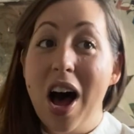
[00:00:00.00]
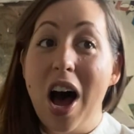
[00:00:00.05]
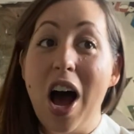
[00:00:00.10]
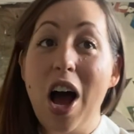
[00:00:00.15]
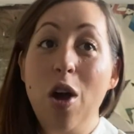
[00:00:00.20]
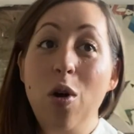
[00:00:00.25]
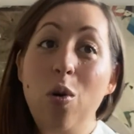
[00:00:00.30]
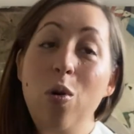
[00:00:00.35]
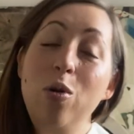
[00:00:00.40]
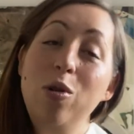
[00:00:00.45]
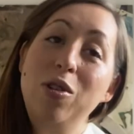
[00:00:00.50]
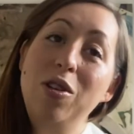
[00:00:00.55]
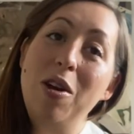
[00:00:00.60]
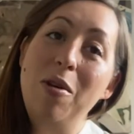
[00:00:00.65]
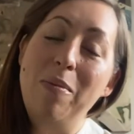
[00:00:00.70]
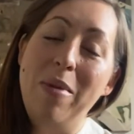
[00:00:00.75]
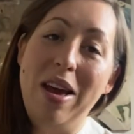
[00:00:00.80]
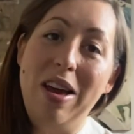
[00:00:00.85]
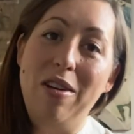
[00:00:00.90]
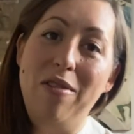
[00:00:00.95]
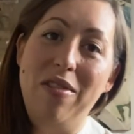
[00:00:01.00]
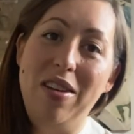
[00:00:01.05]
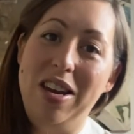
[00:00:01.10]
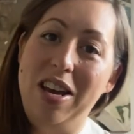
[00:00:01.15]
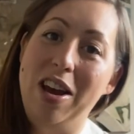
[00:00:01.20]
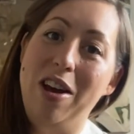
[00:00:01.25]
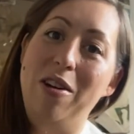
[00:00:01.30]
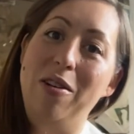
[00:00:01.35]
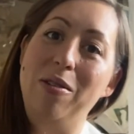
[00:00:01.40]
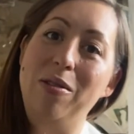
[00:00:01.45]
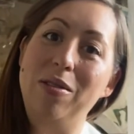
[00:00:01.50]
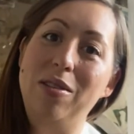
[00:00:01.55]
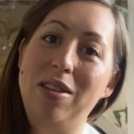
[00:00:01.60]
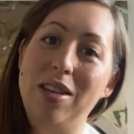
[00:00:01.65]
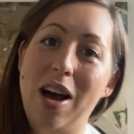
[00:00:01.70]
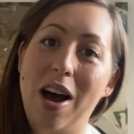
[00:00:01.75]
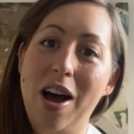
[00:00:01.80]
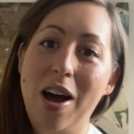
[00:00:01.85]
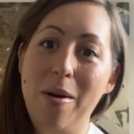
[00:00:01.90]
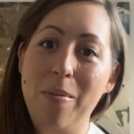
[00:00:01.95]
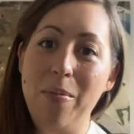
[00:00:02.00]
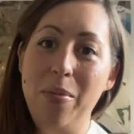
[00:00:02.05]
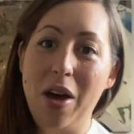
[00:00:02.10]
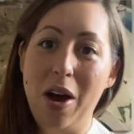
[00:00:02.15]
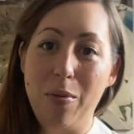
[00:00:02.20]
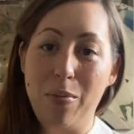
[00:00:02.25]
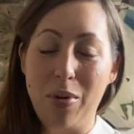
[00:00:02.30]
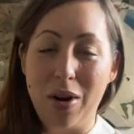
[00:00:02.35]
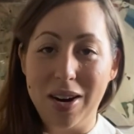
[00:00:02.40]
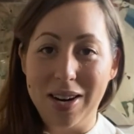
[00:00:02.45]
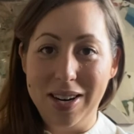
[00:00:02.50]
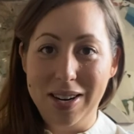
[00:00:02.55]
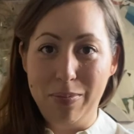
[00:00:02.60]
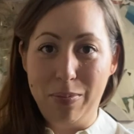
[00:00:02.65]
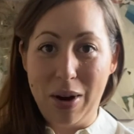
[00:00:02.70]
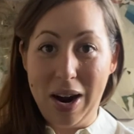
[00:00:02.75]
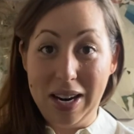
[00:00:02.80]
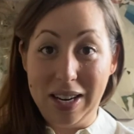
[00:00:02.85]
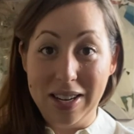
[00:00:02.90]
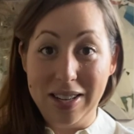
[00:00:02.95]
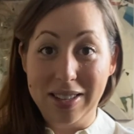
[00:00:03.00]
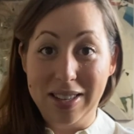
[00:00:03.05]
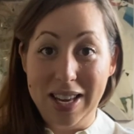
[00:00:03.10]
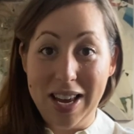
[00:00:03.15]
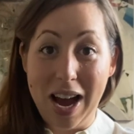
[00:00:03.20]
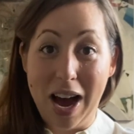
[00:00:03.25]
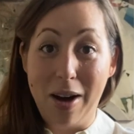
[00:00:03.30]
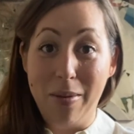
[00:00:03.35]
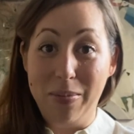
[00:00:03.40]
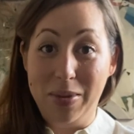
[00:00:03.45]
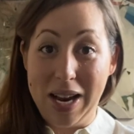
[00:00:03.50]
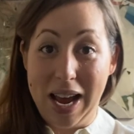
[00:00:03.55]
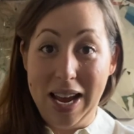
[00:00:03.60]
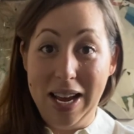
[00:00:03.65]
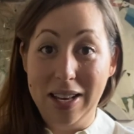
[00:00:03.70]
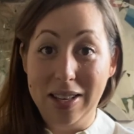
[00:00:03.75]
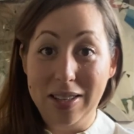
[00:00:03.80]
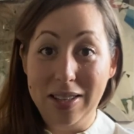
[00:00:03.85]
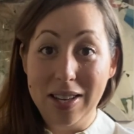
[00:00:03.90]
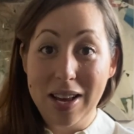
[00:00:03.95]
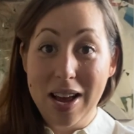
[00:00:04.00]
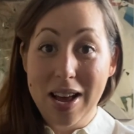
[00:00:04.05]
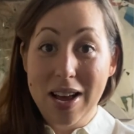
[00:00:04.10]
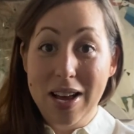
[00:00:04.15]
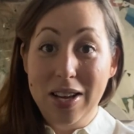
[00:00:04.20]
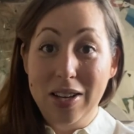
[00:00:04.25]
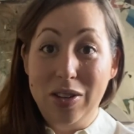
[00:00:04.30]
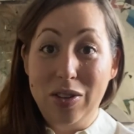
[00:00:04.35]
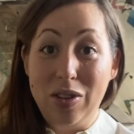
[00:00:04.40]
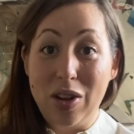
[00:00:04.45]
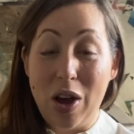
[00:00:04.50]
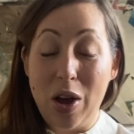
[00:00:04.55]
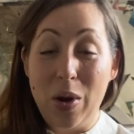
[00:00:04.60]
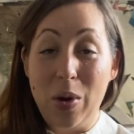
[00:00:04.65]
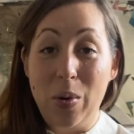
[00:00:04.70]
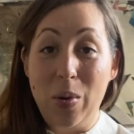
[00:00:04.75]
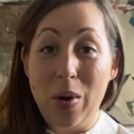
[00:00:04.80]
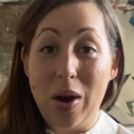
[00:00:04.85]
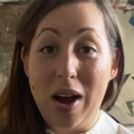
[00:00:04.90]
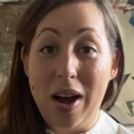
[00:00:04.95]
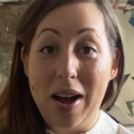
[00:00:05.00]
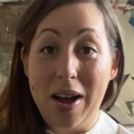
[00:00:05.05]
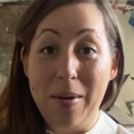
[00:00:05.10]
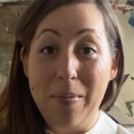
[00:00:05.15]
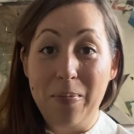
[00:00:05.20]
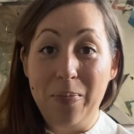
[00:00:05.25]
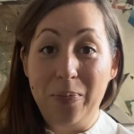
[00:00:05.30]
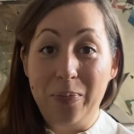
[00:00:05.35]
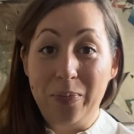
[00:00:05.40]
I also make videos that are pregnancy updates. So